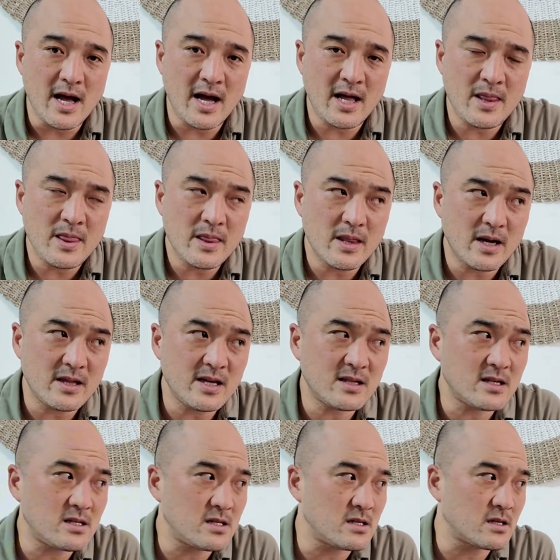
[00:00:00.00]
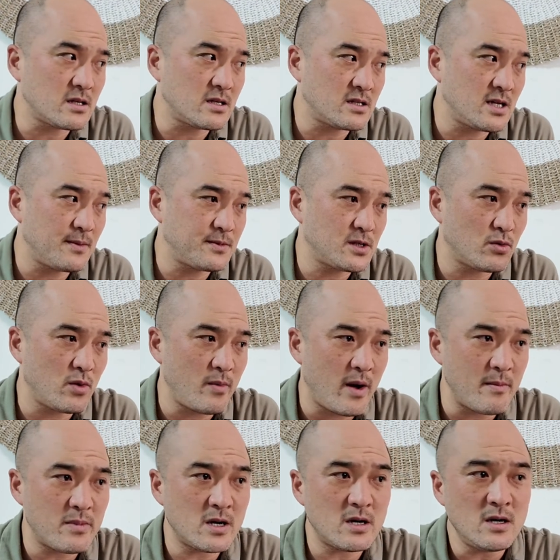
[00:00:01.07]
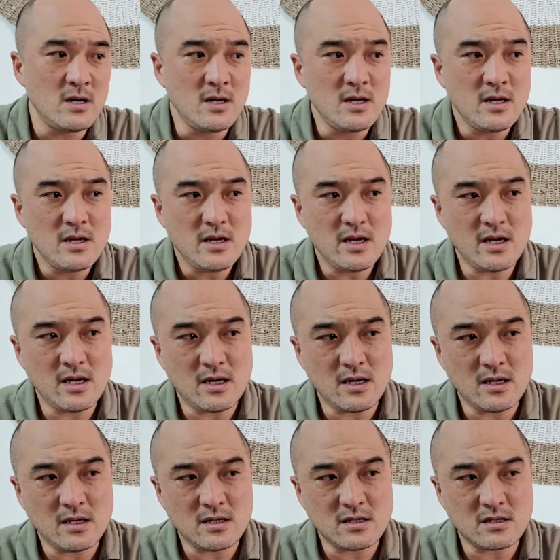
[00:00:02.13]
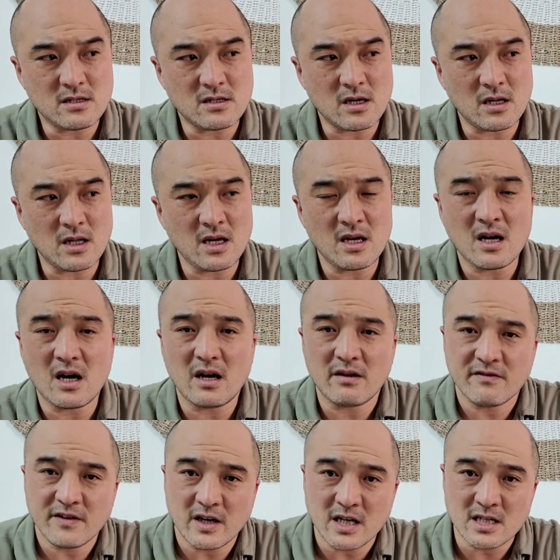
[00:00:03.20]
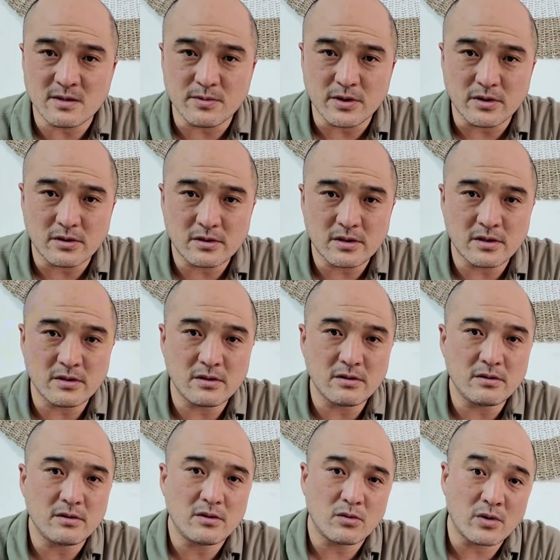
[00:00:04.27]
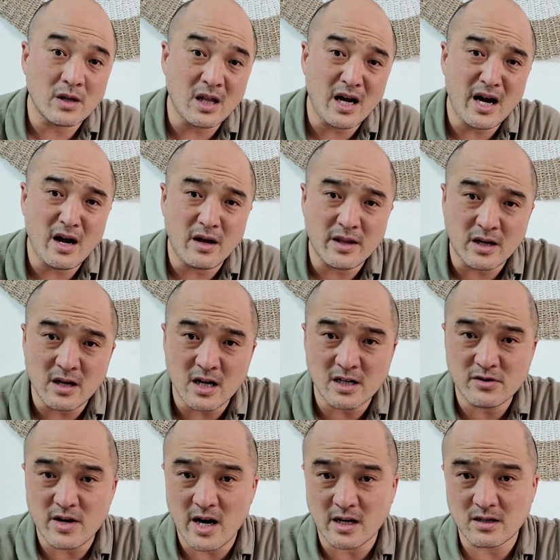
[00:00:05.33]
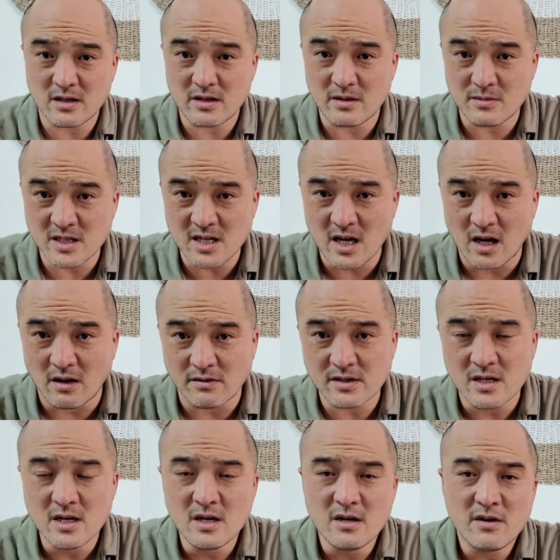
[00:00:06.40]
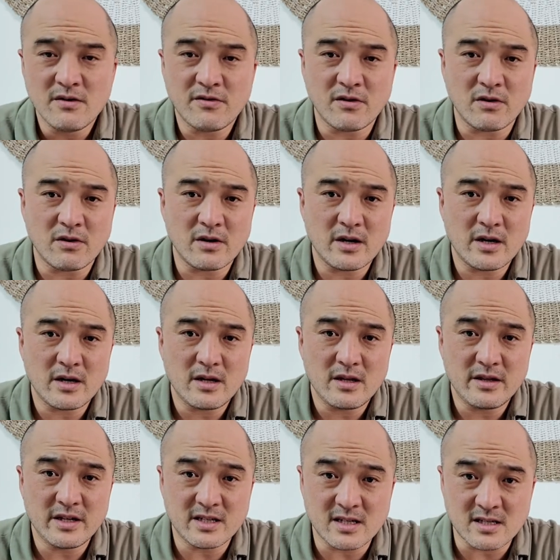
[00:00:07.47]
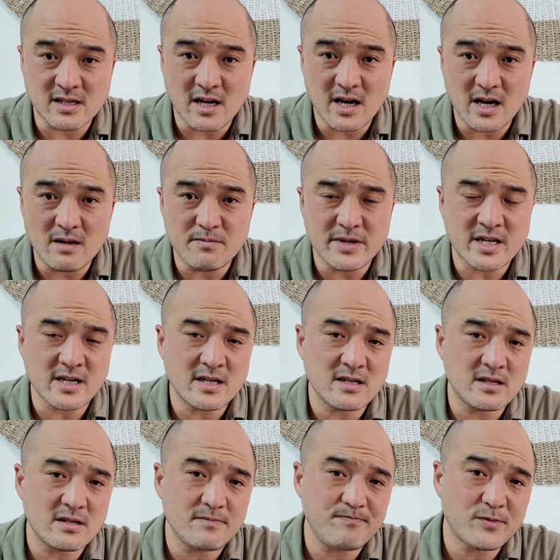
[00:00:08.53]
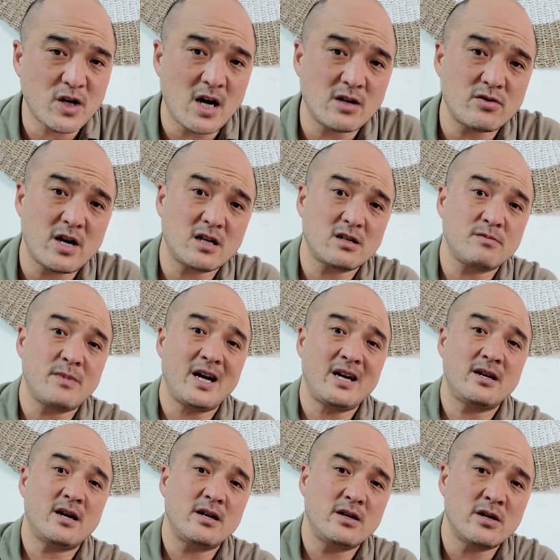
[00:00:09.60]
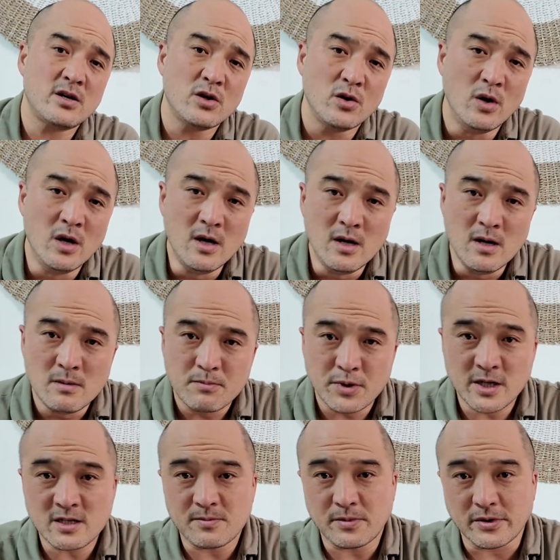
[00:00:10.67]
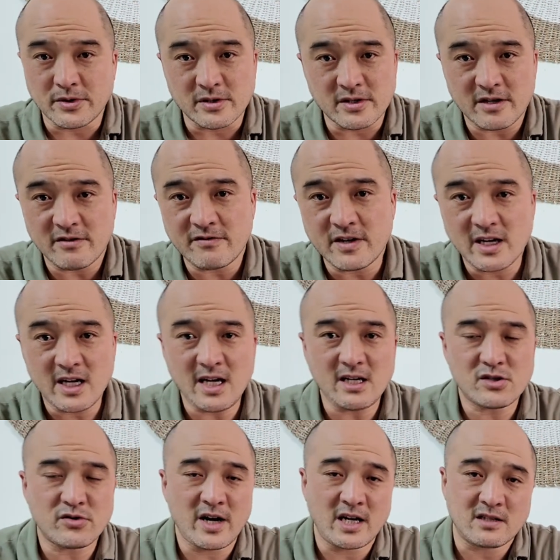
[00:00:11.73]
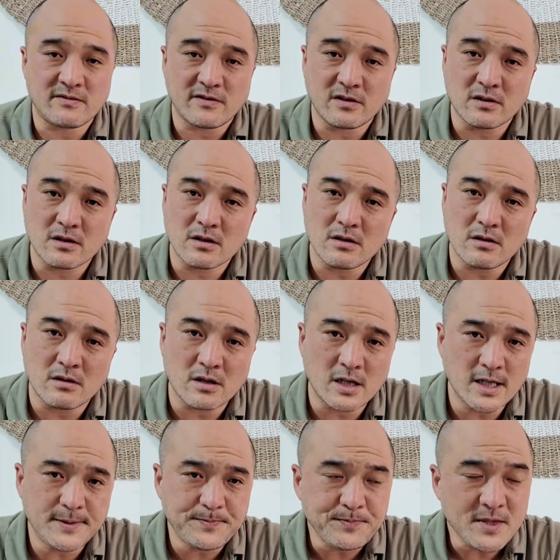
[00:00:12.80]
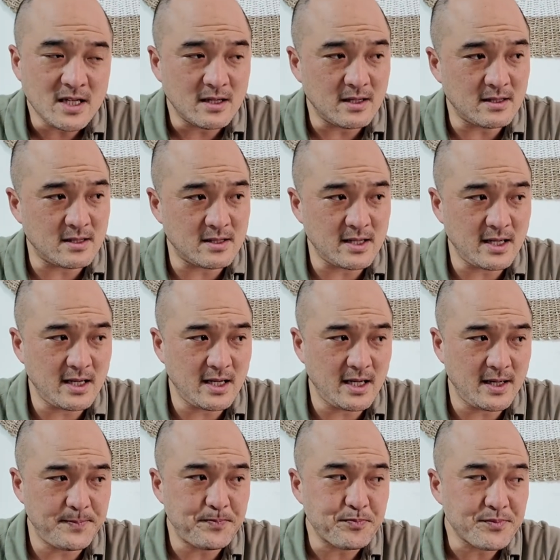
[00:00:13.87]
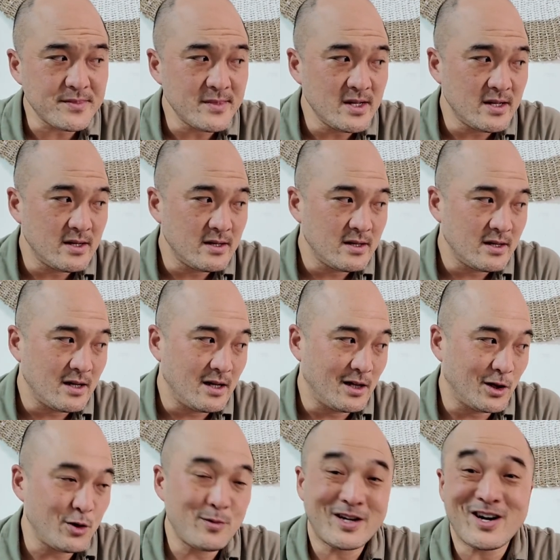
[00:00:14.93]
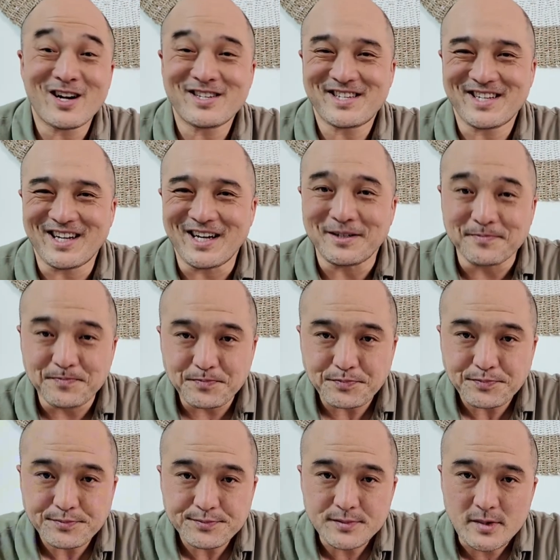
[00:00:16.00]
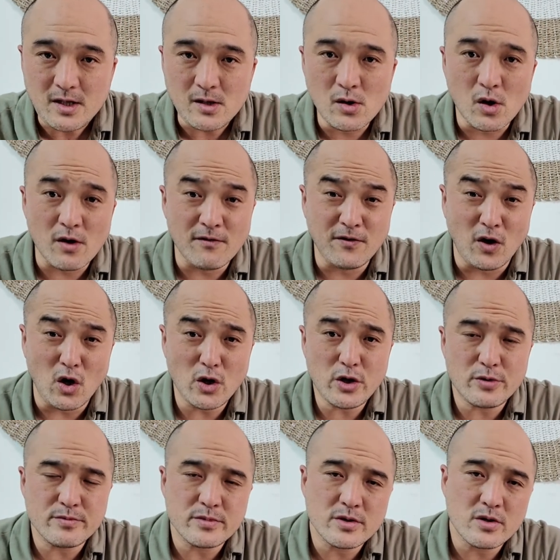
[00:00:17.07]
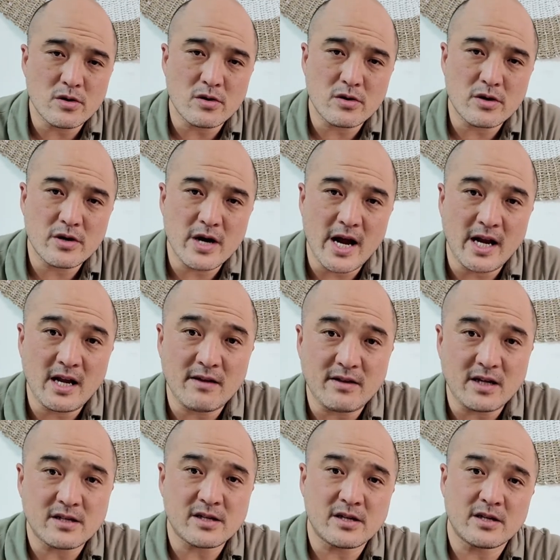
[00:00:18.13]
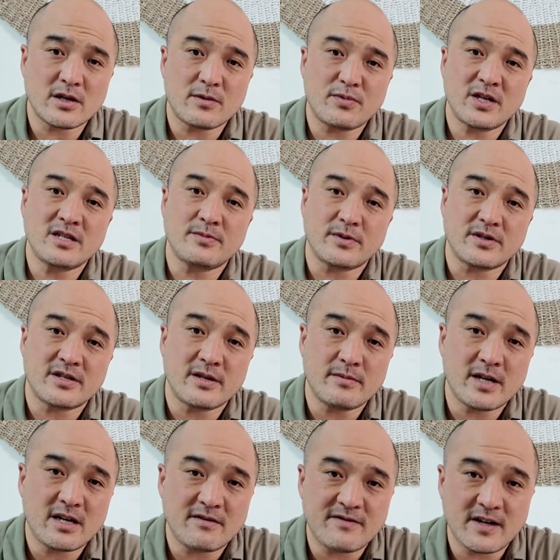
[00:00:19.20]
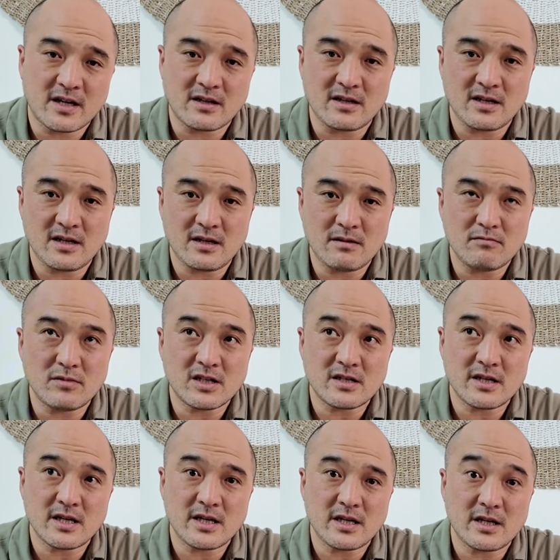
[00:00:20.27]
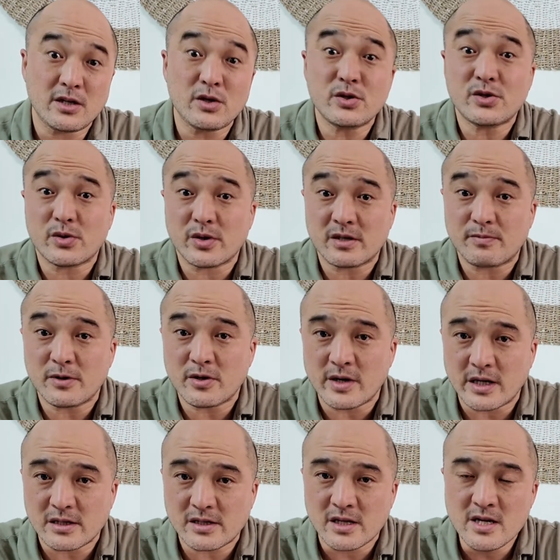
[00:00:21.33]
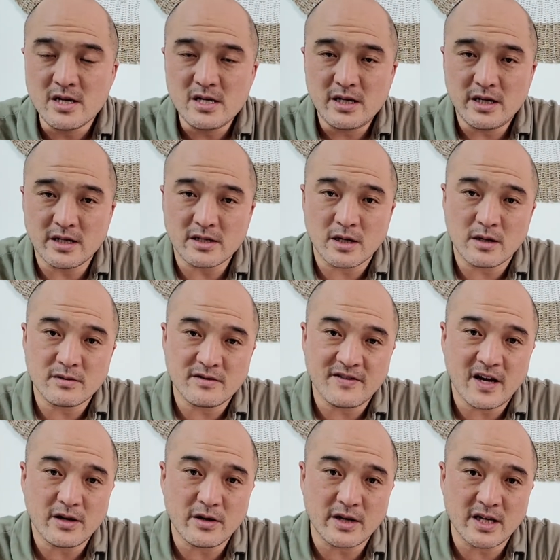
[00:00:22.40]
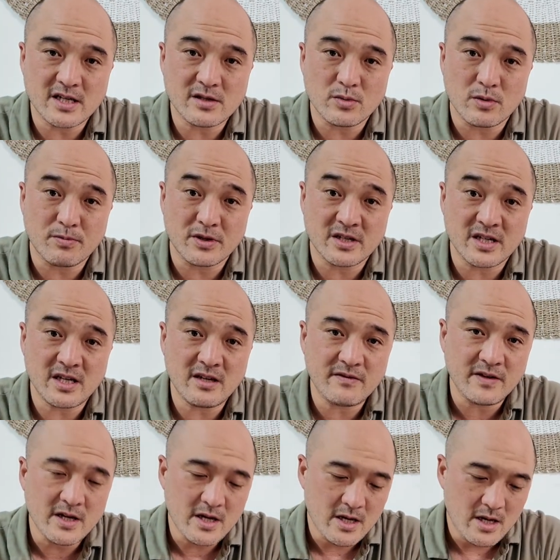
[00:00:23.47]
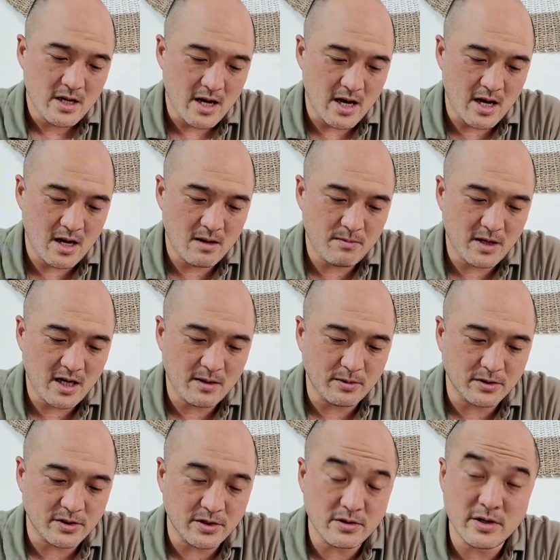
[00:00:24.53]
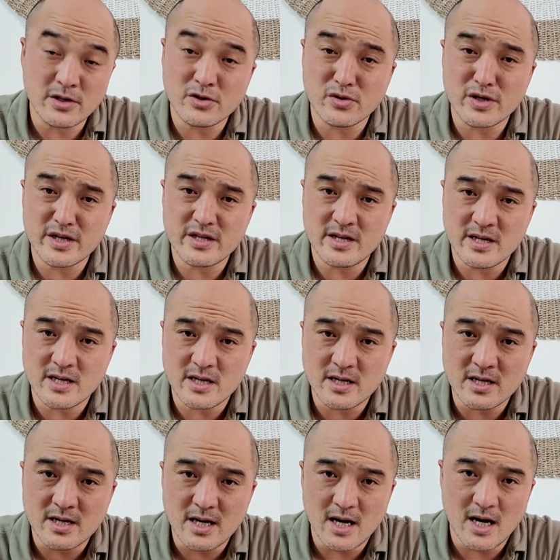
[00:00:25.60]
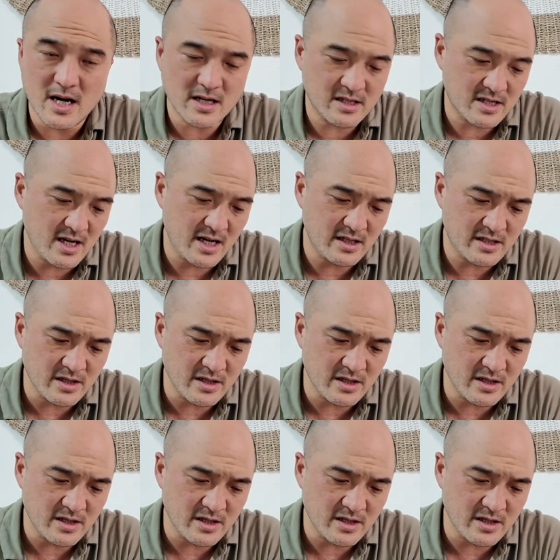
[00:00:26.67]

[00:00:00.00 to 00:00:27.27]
And I think this is a good tip to remember. It is generally not advisable to rely on the contractor themselves for the design because contractors might not know principles of heat transfer or, let's say, luminosity or volume or any of these other principles that might affect the, let's say, user experience in terms of how your guests will perceive and be able to enjoy their stay.